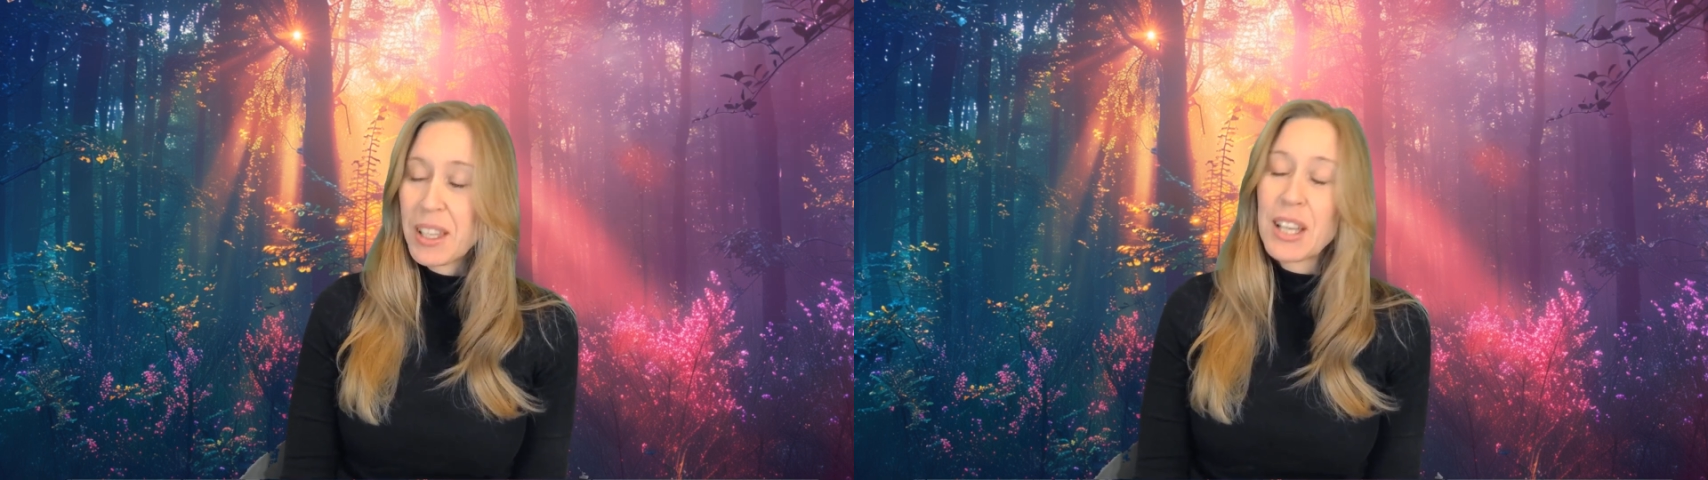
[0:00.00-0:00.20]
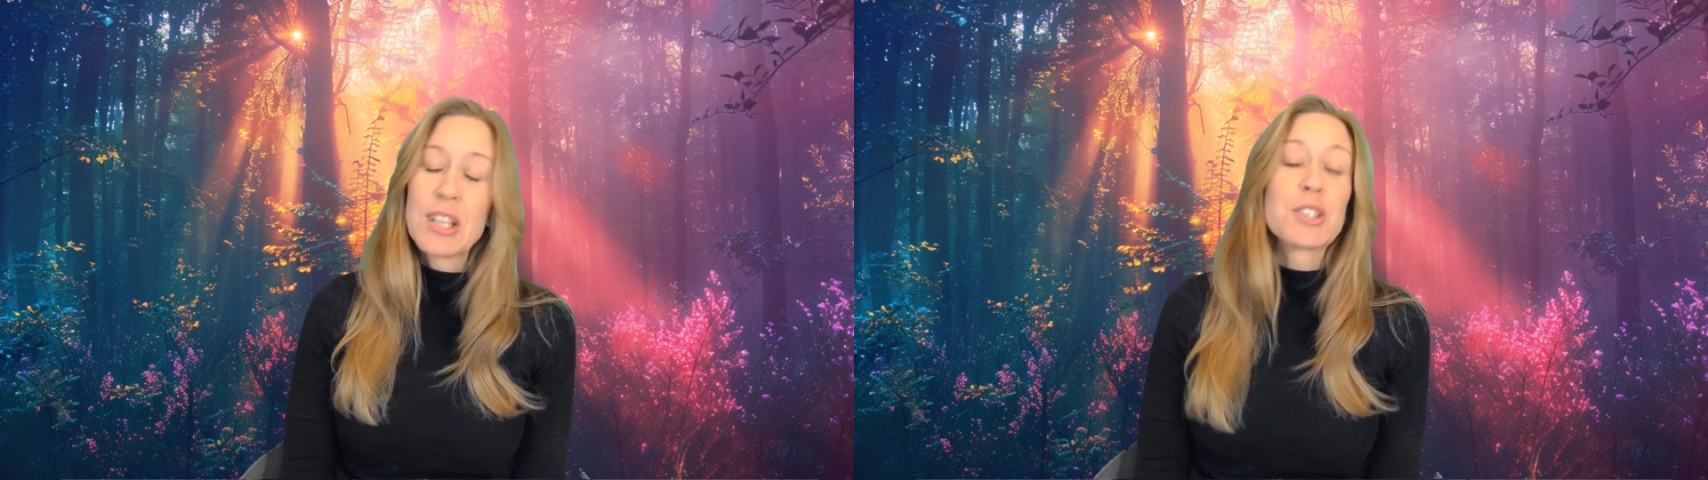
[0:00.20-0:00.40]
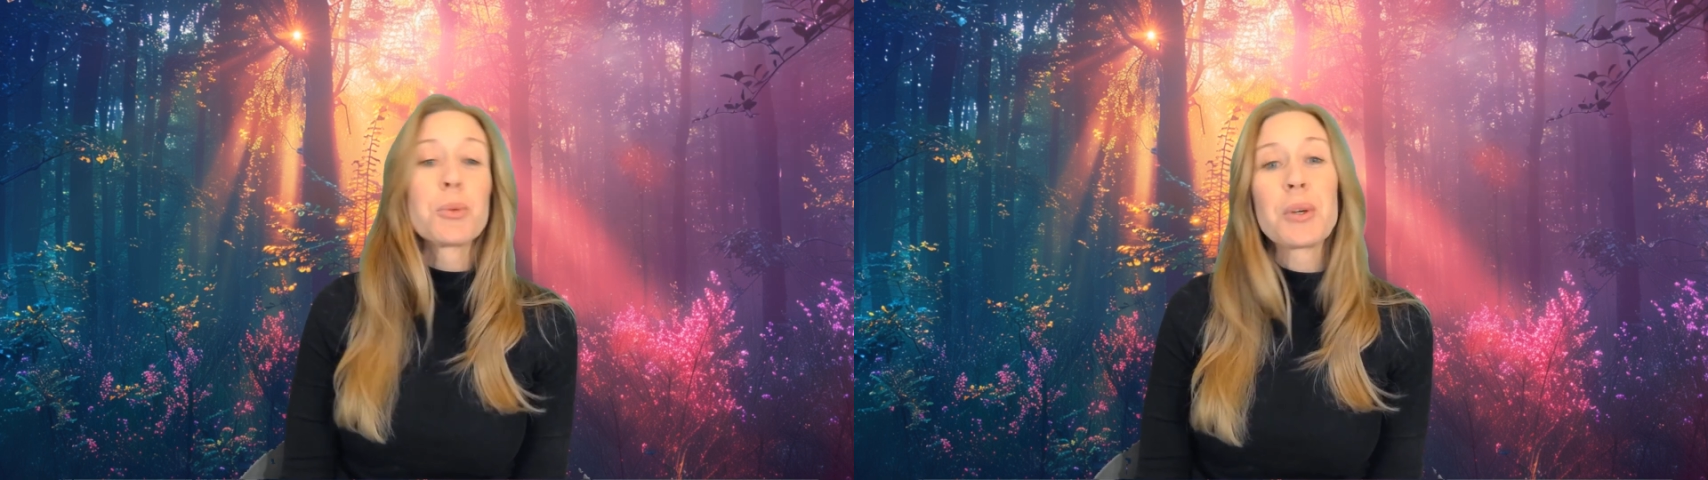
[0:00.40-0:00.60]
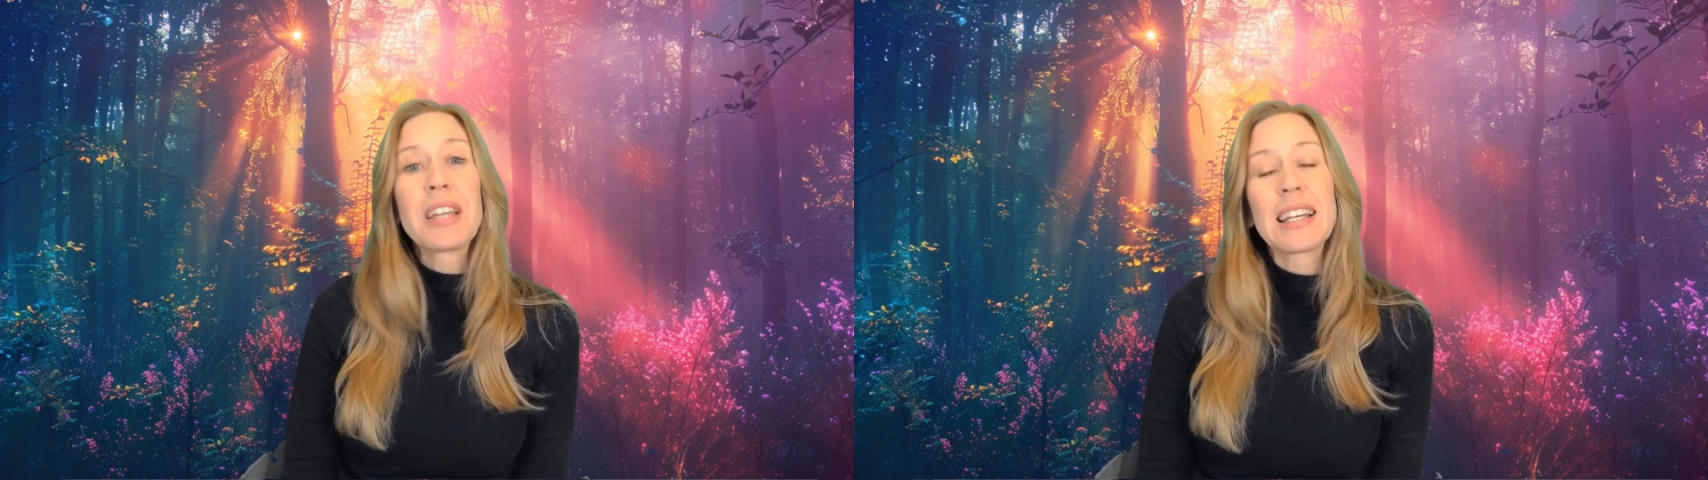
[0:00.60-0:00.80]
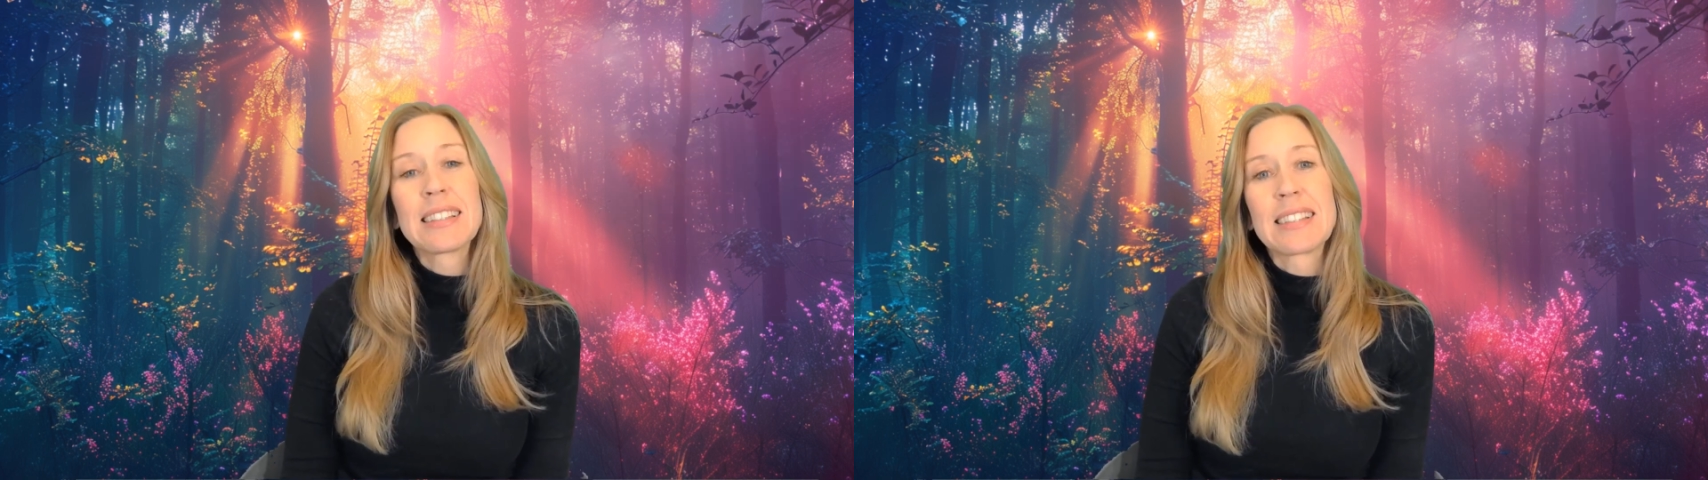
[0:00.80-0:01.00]
So, with
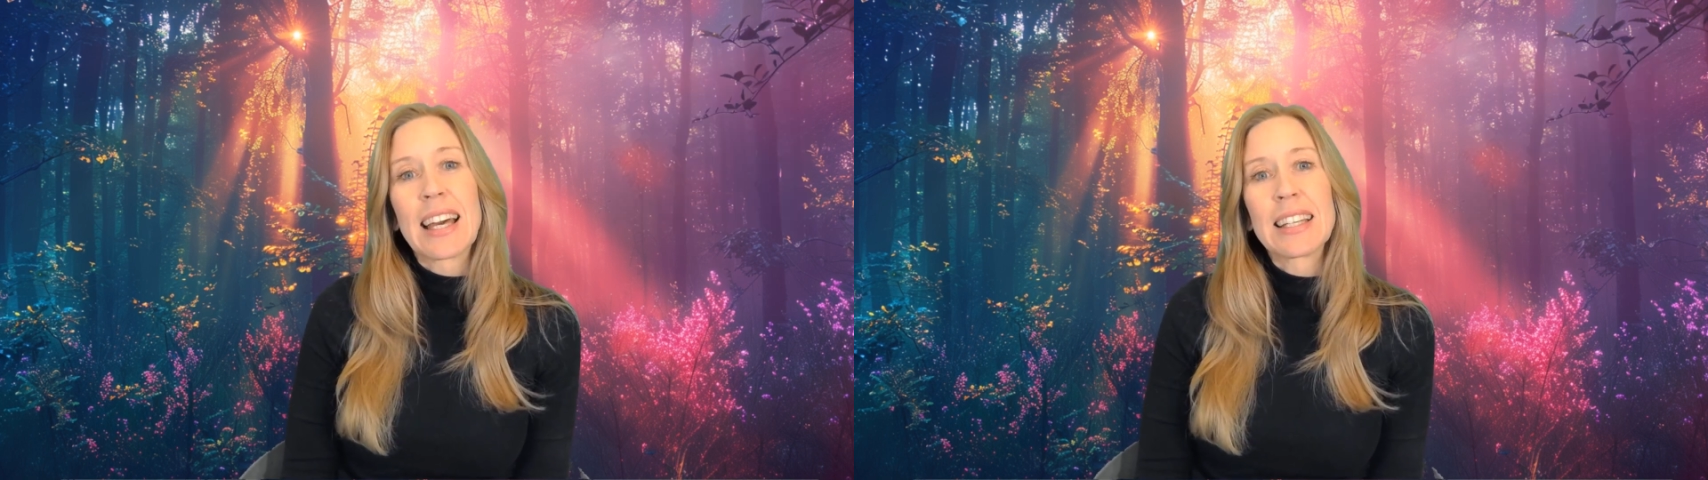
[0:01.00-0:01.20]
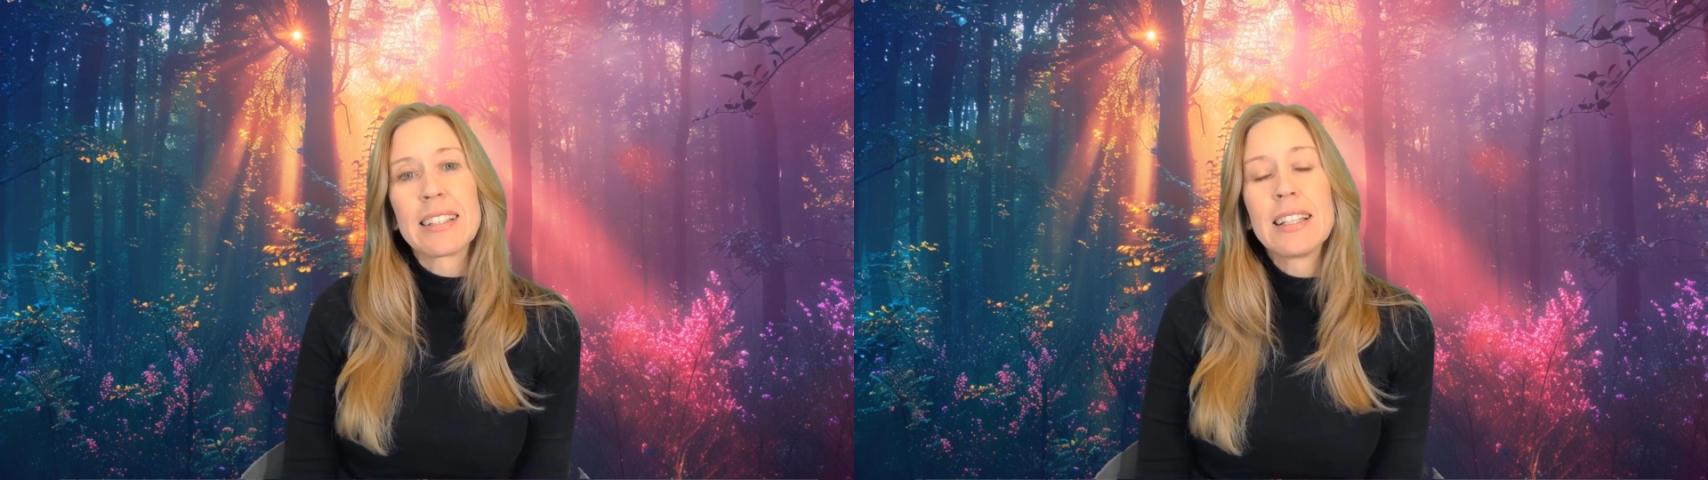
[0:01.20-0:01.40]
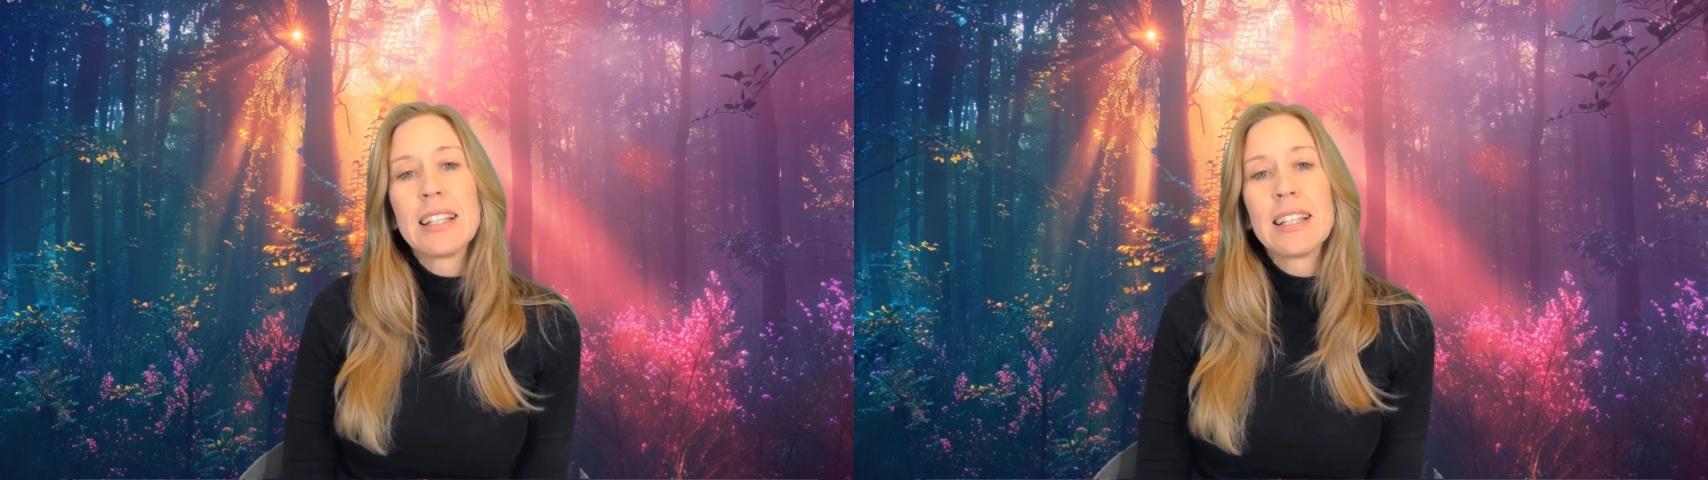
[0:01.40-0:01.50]
that said,